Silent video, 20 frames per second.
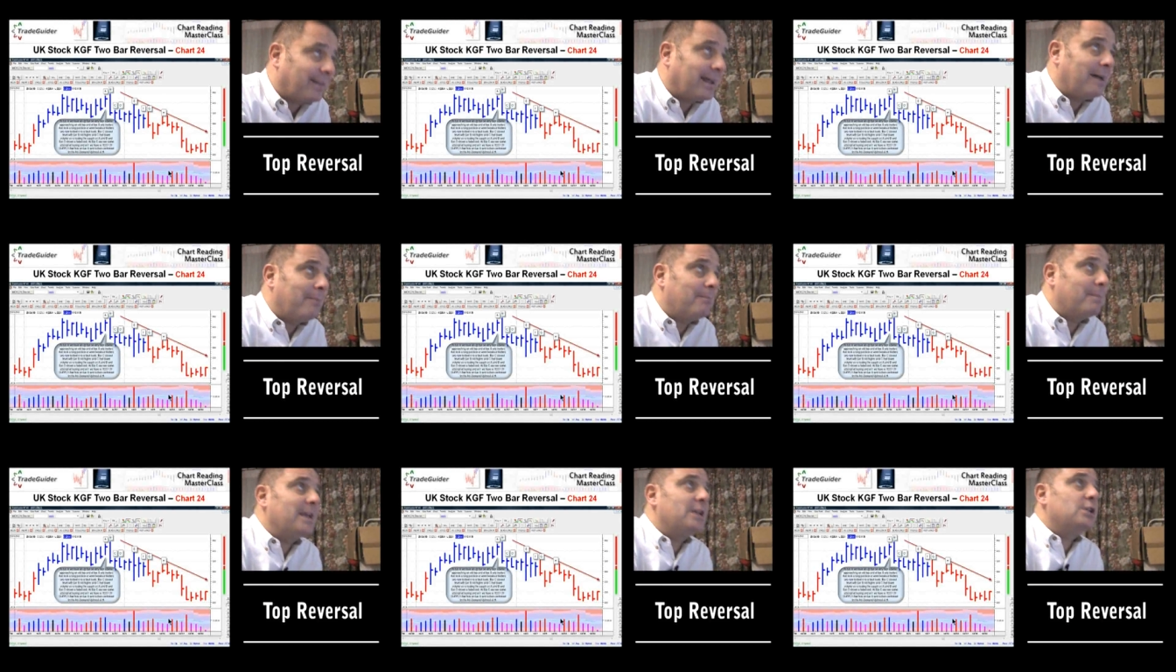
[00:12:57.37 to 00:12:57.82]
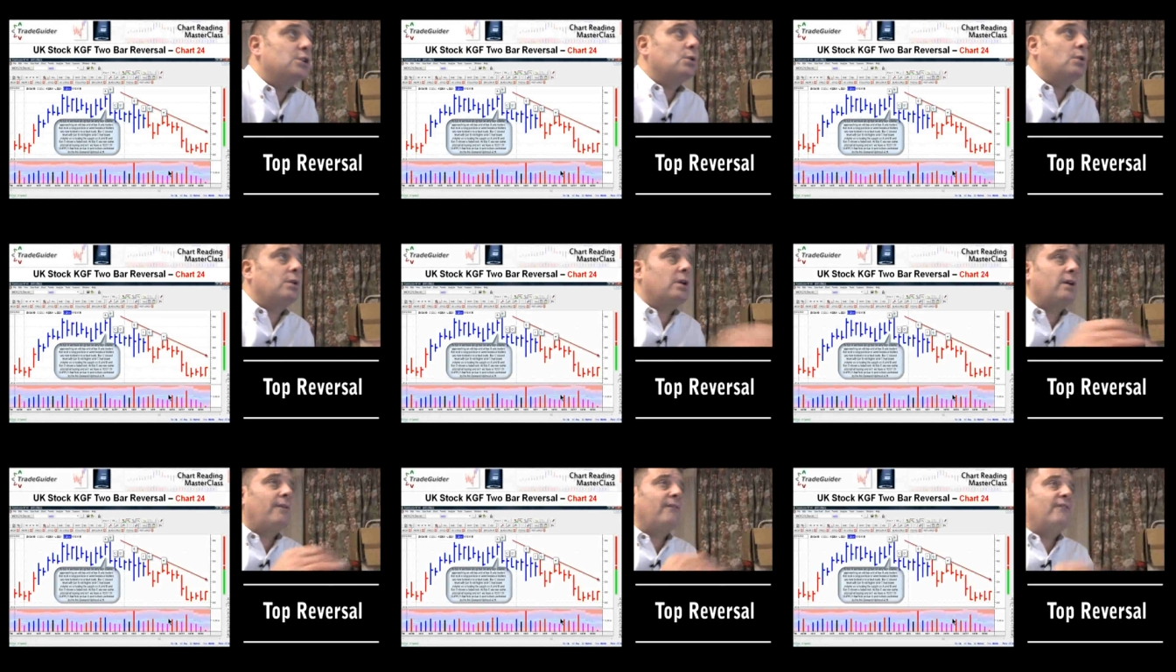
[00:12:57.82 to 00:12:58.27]
That means
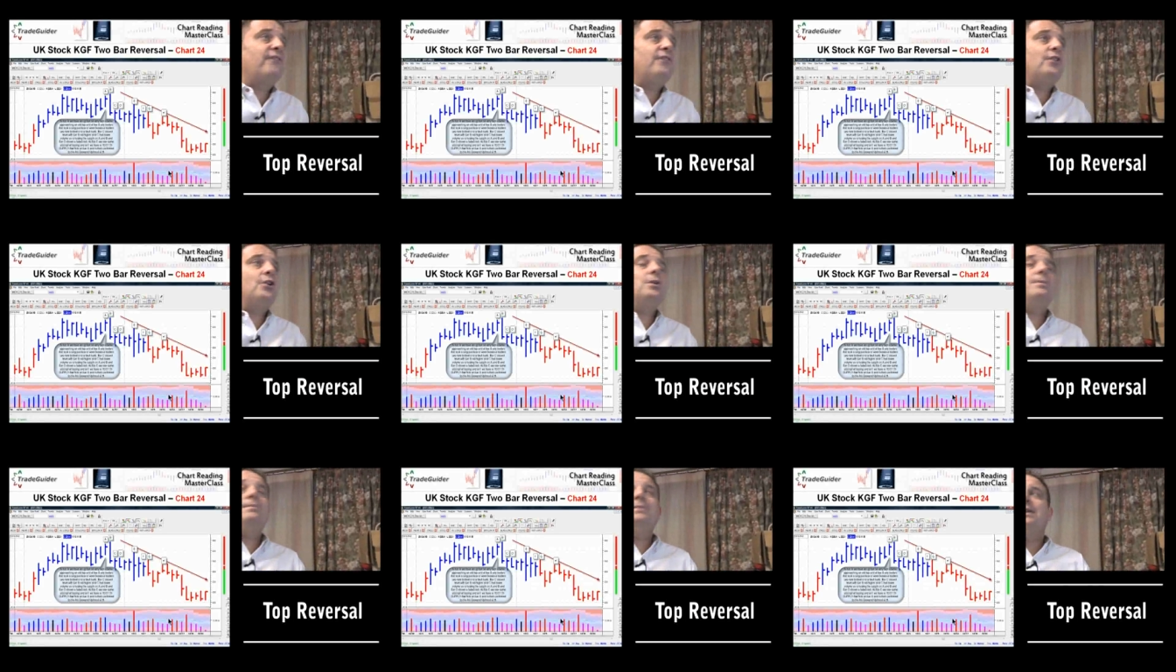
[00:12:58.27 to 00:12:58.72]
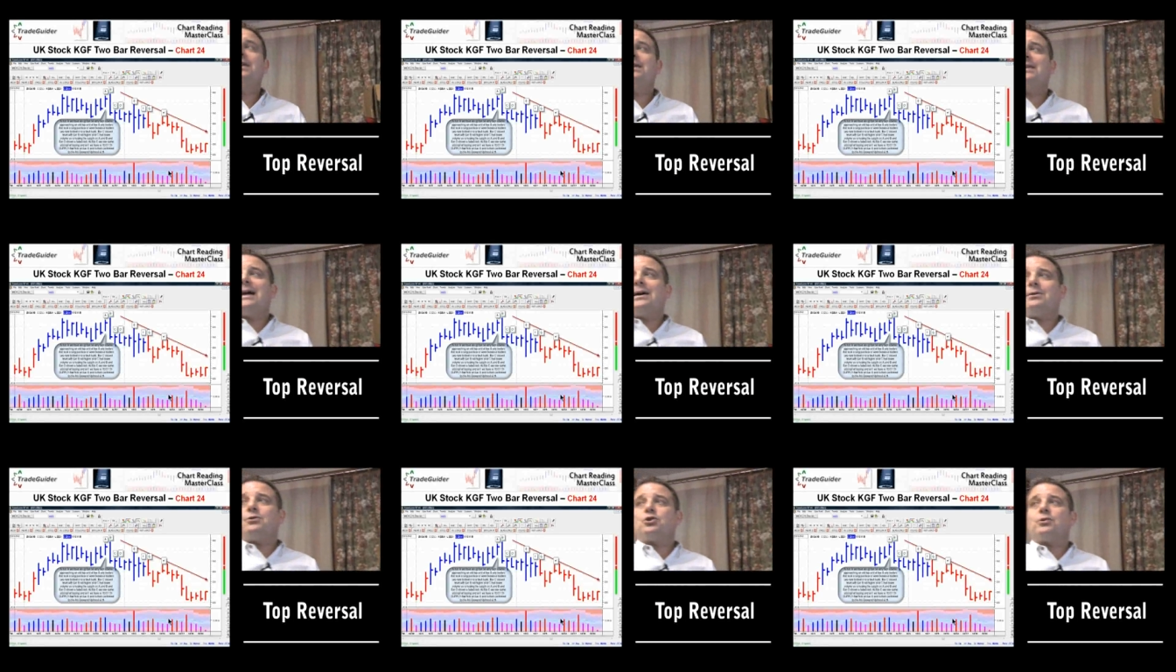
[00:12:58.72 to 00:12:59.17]
you're confirmed in a
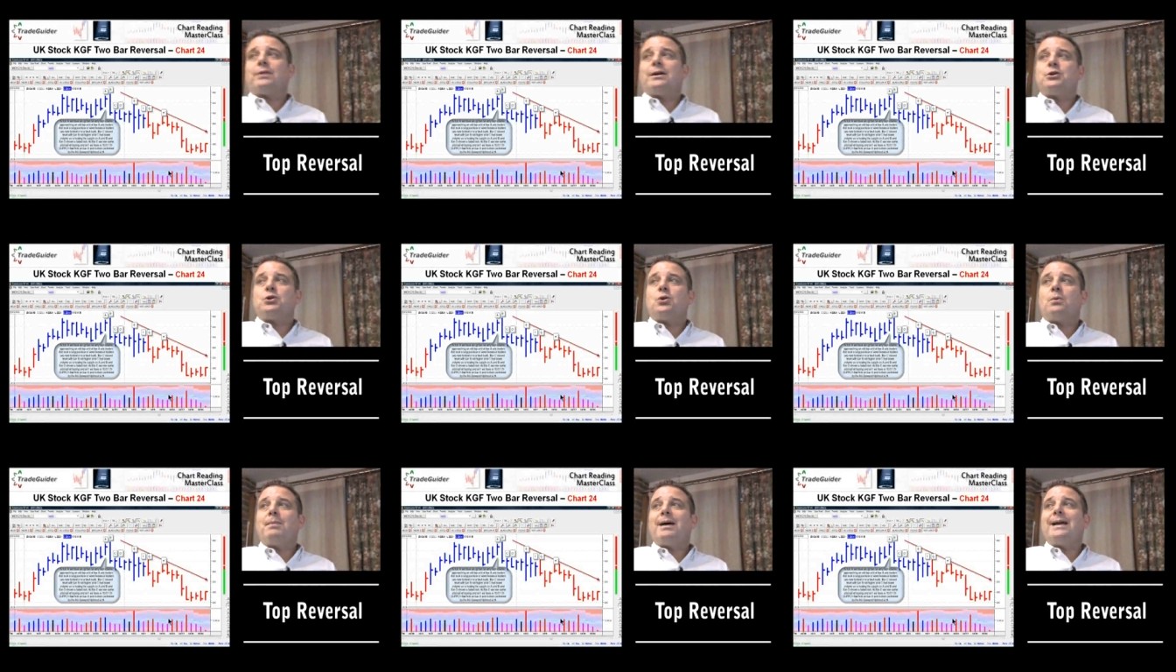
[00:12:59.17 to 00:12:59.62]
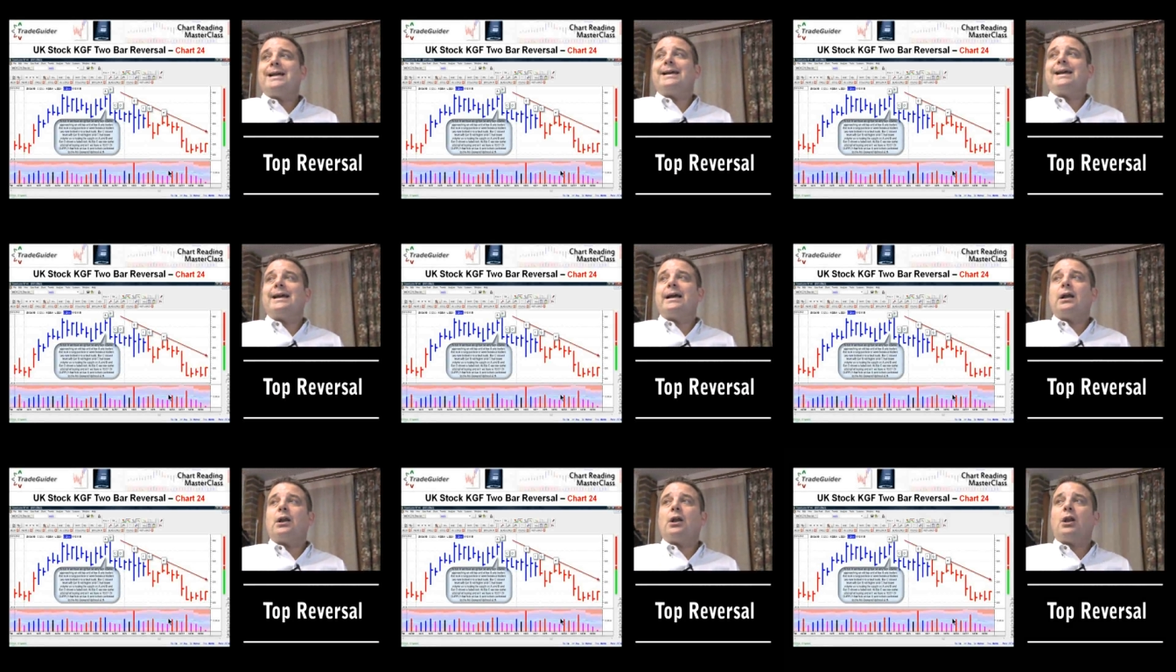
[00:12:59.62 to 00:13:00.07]
downtrend. You're
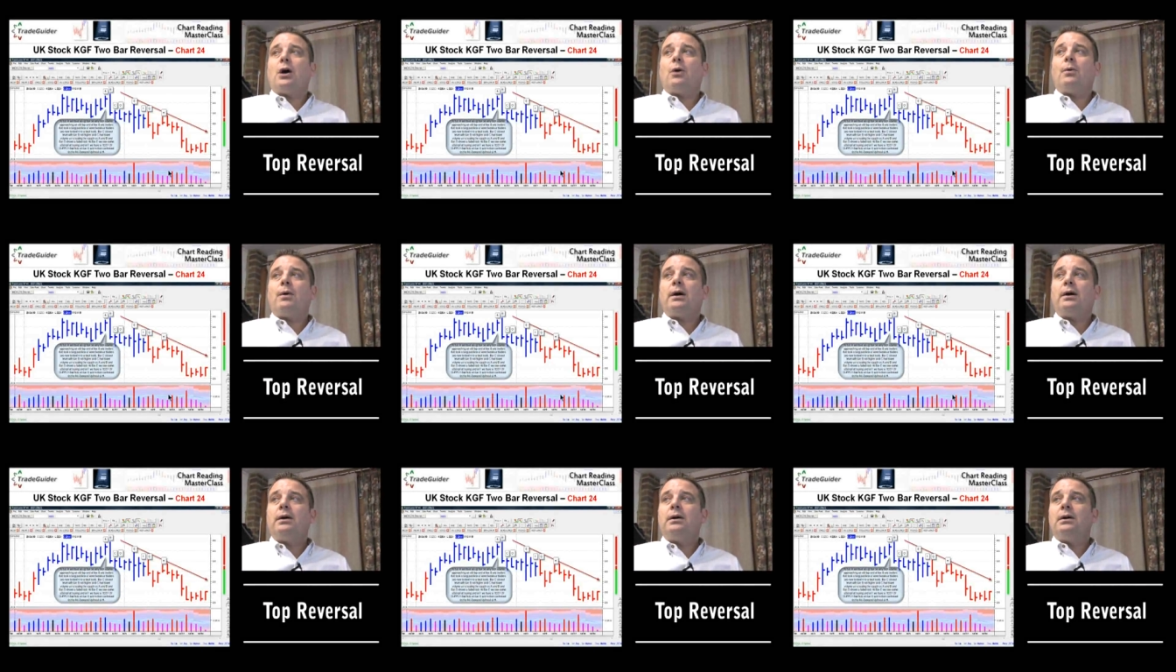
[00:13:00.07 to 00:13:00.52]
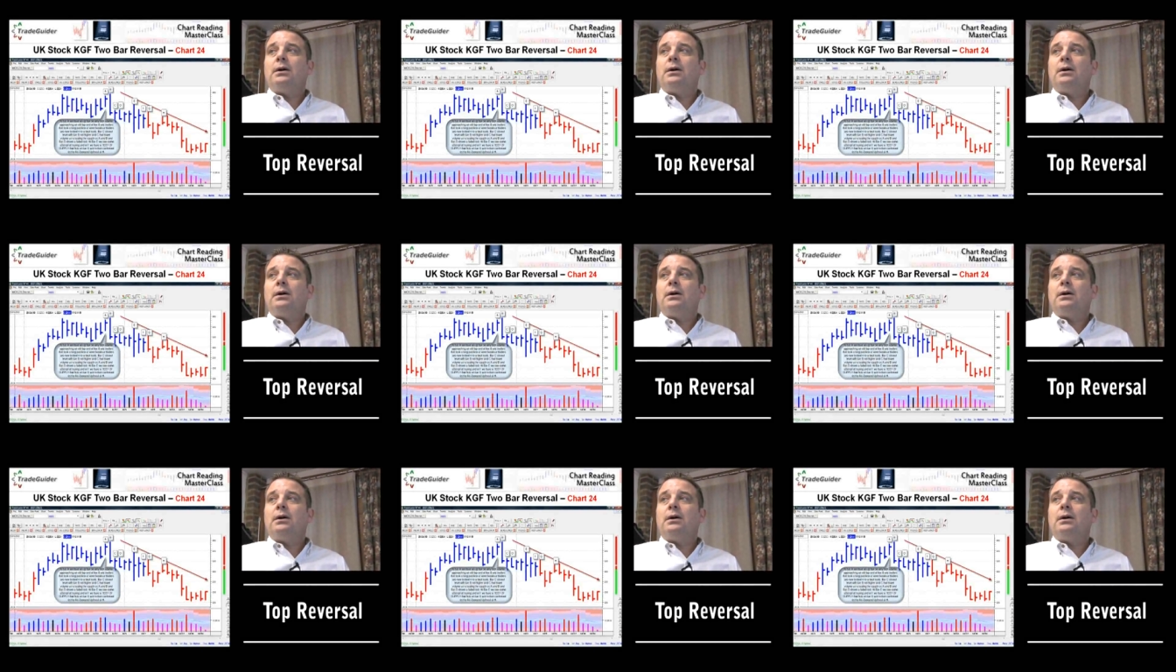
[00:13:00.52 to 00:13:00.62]
making lower